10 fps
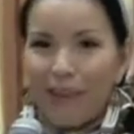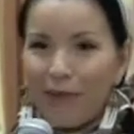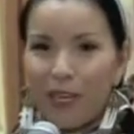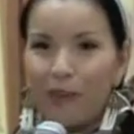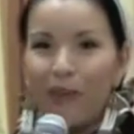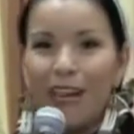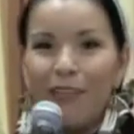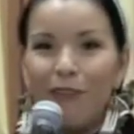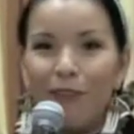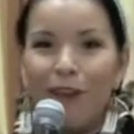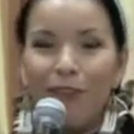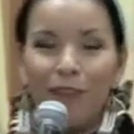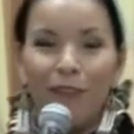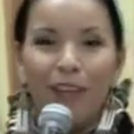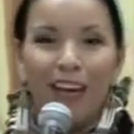be creative with all the
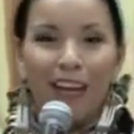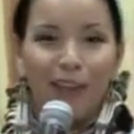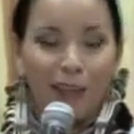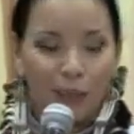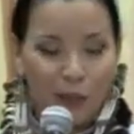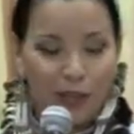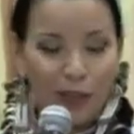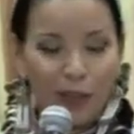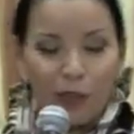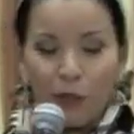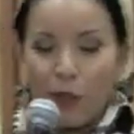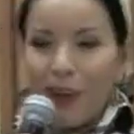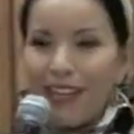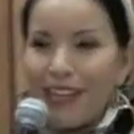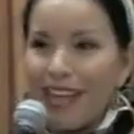different colors. And we can use
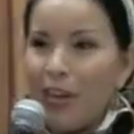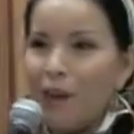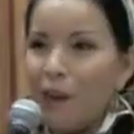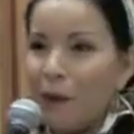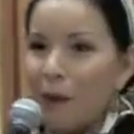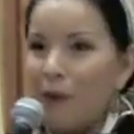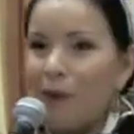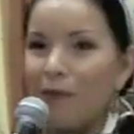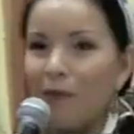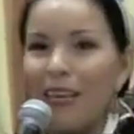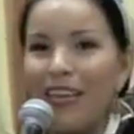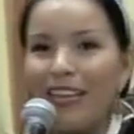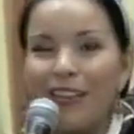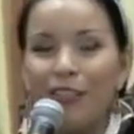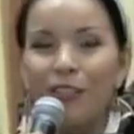bright yellow and purple and
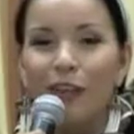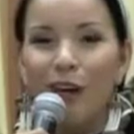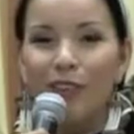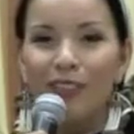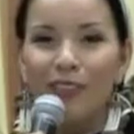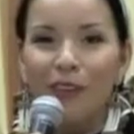pink on the shawls.